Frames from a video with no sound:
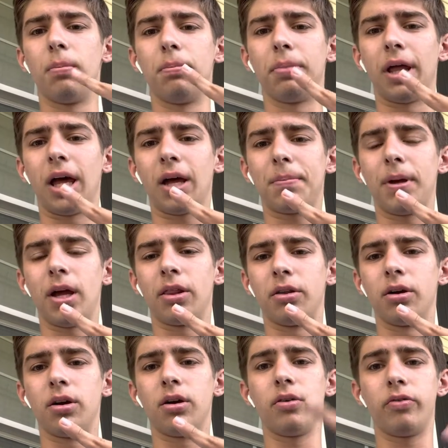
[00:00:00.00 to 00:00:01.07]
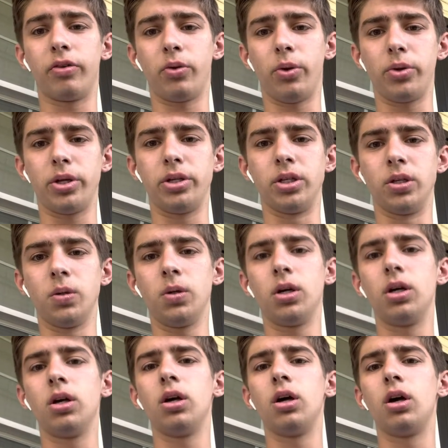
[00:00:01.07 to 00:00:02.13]
Black Panther for 2022,
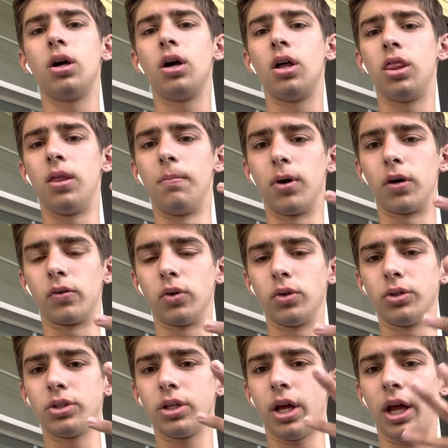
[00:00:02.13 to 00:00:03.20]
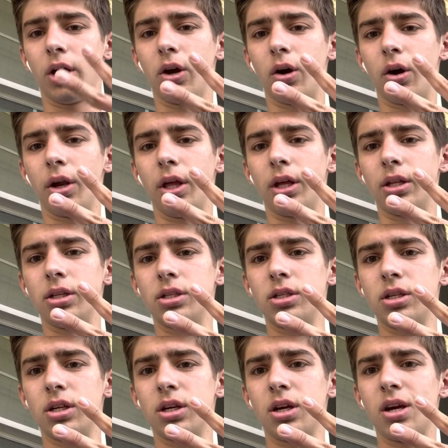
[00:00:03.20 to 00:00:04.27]
The Marvels, and Guardians.
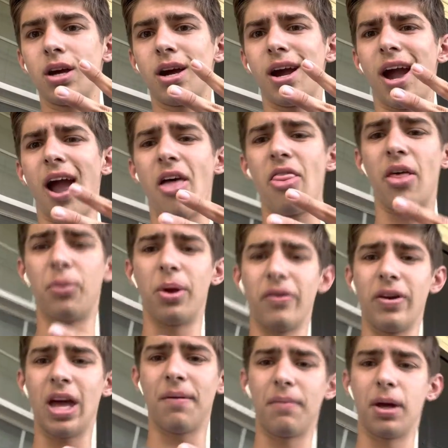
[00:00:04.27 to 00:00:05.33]
And then we have Ant